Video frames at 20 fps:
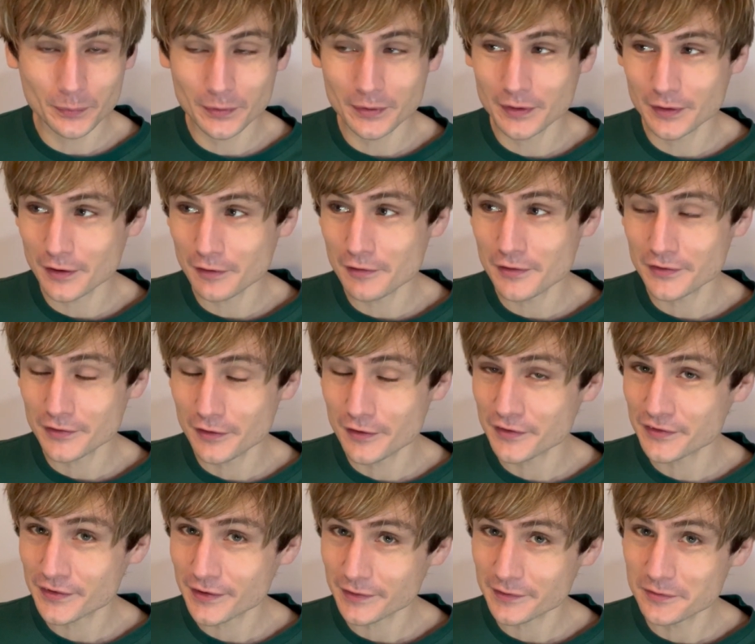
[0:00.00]
there is a lot of
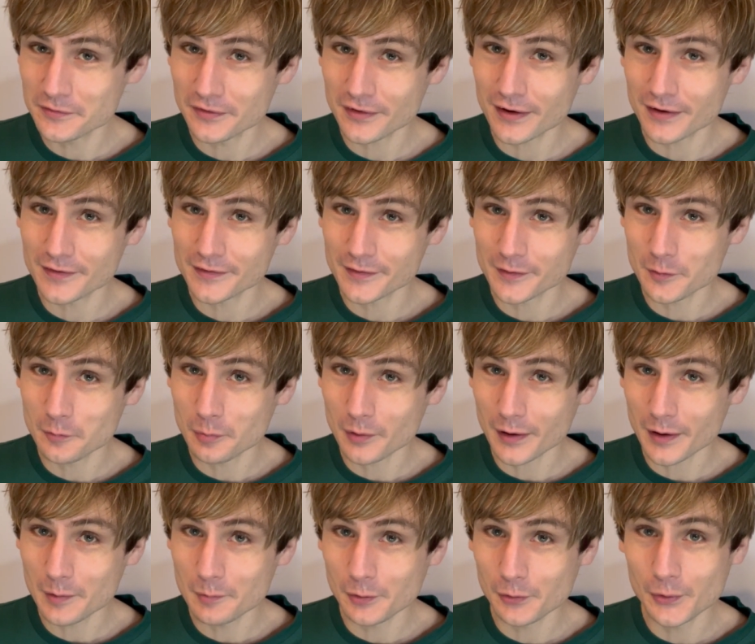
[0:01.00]
sex and violence in the
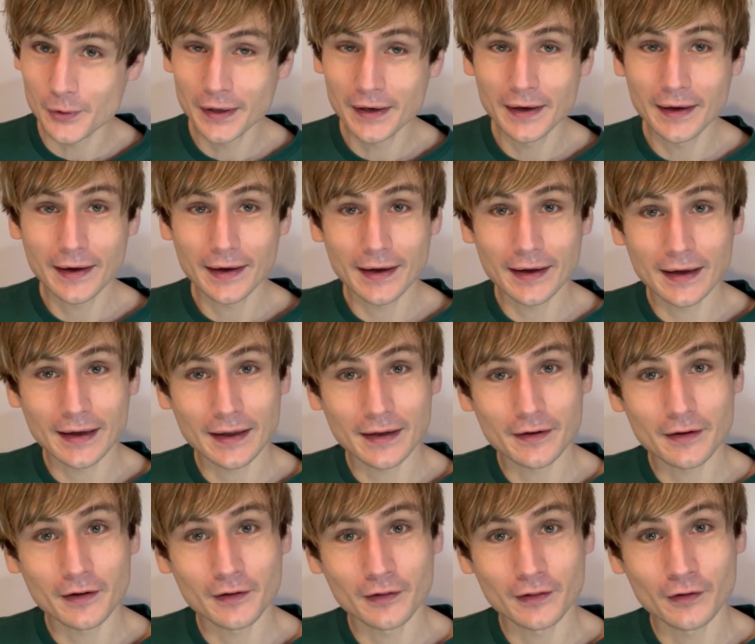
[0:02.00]
Bible, and
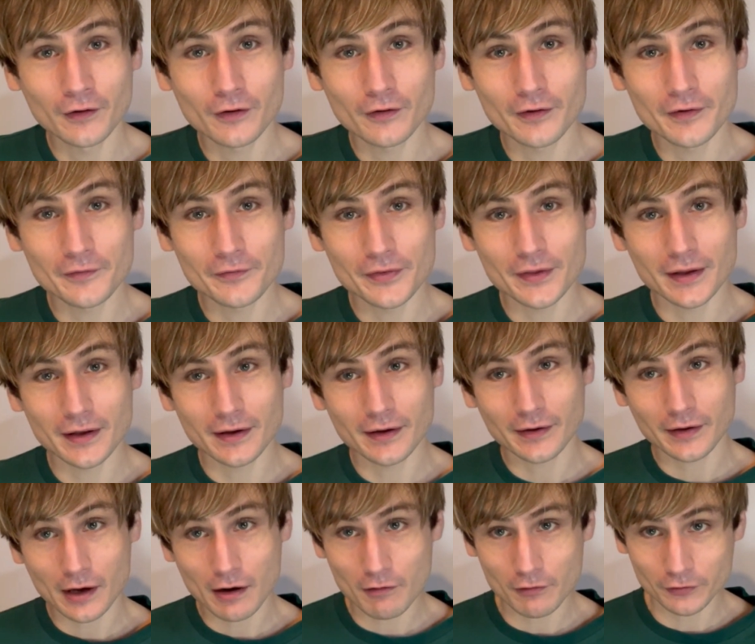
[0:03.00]
a lot of the
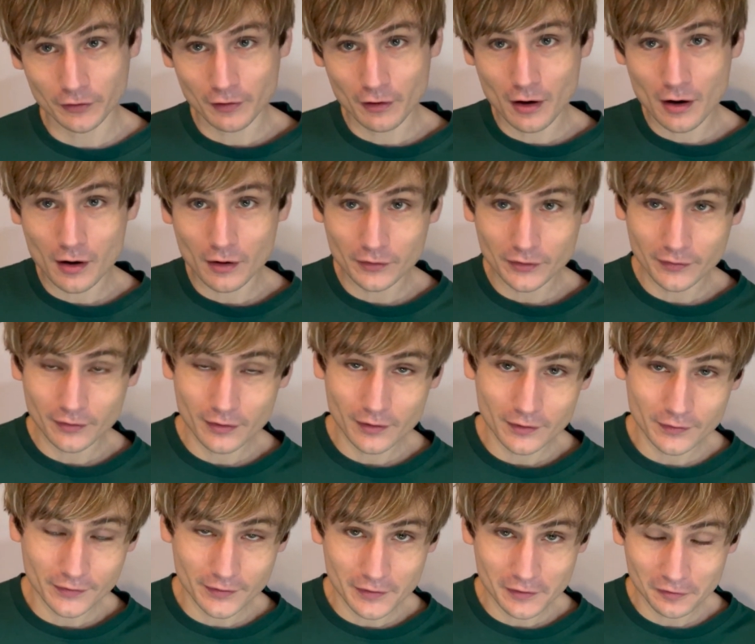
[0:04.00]
character arcs and
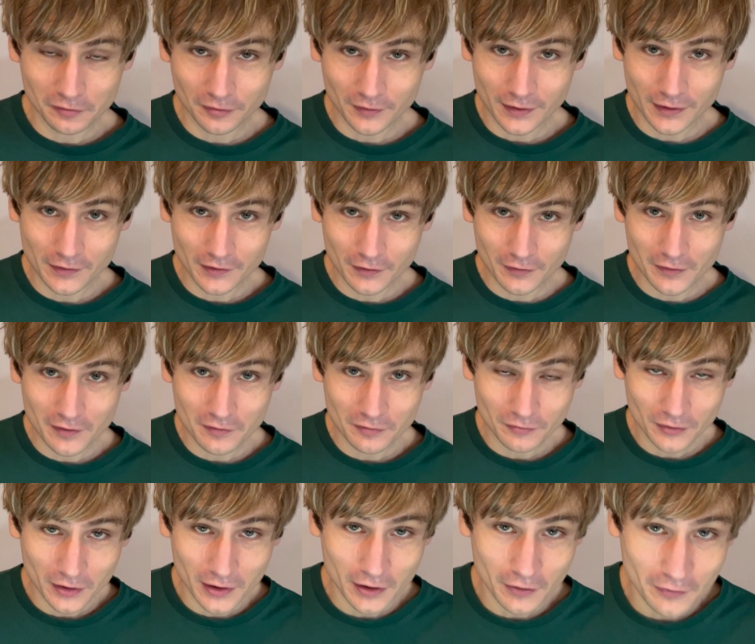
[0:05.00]
things that you'll find in
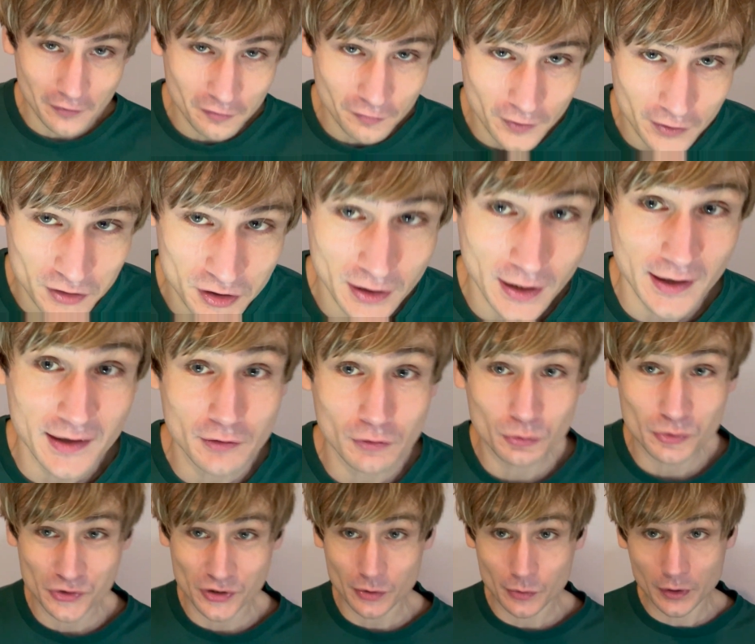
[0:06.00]
other fiction, and
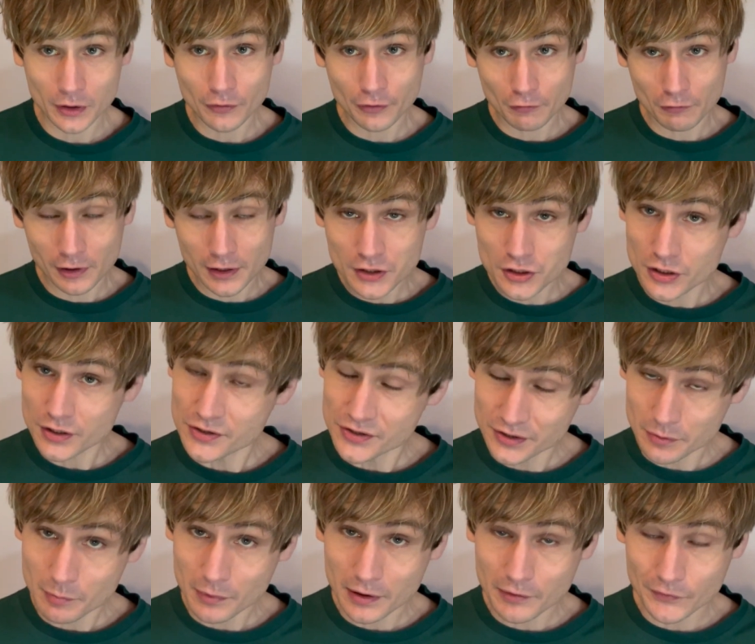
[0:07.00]
also in other religions,
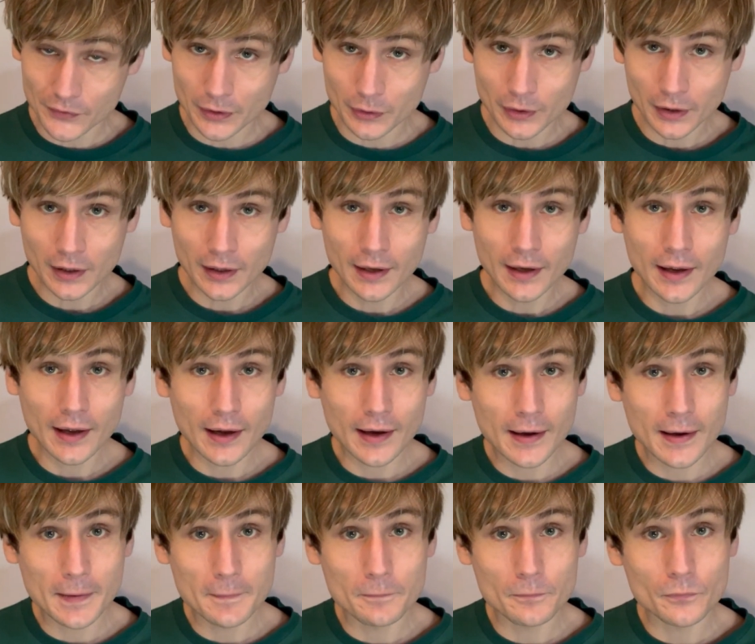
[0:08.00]
in my view,
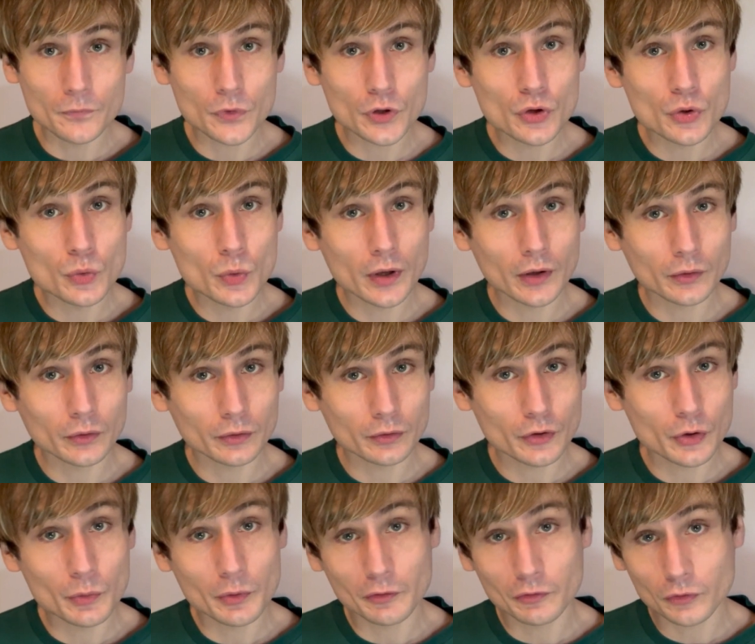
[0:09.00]
you
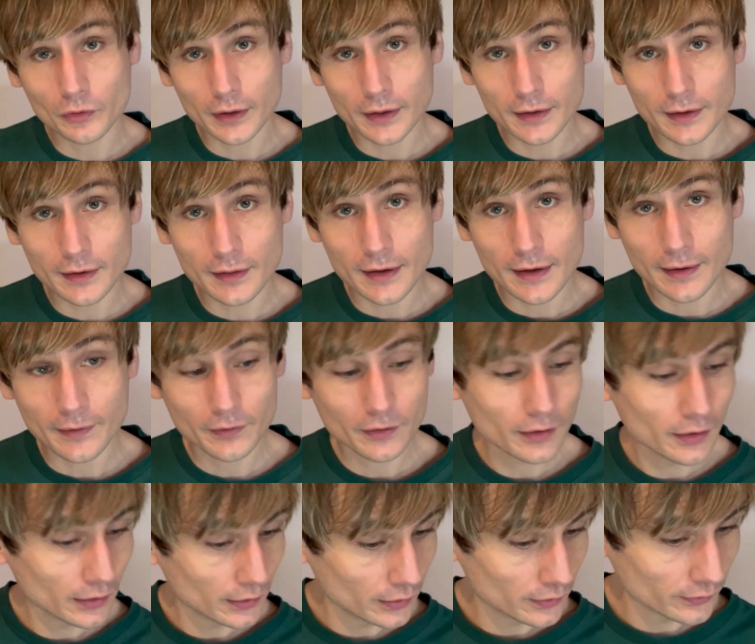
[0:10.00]
will find in there.
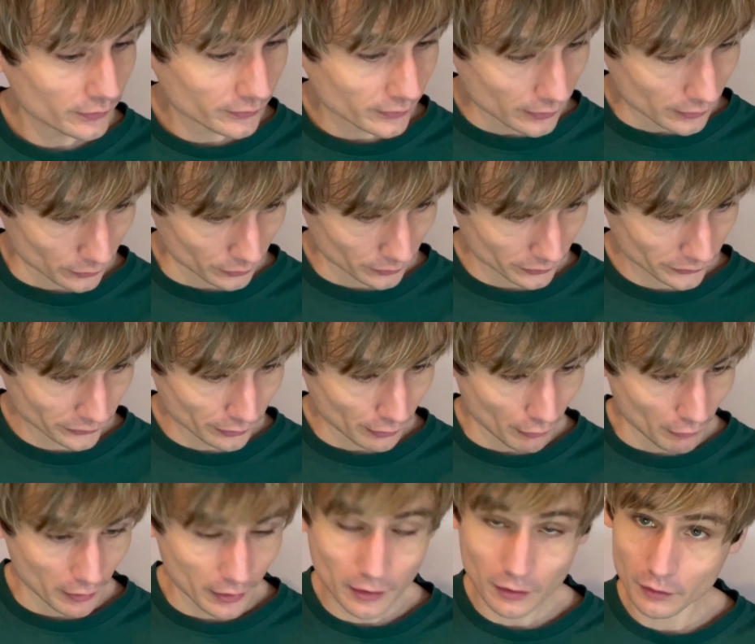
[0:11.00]
So,
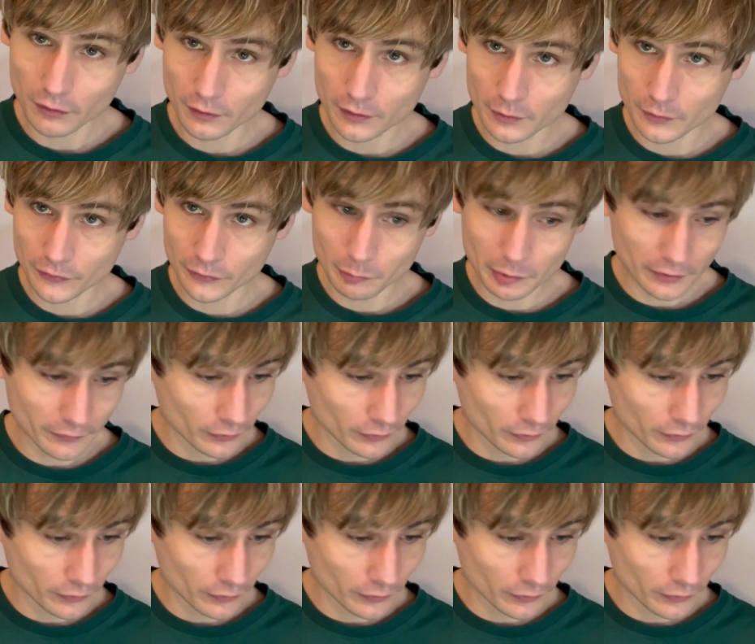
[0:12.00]
sorry, that was a bit of a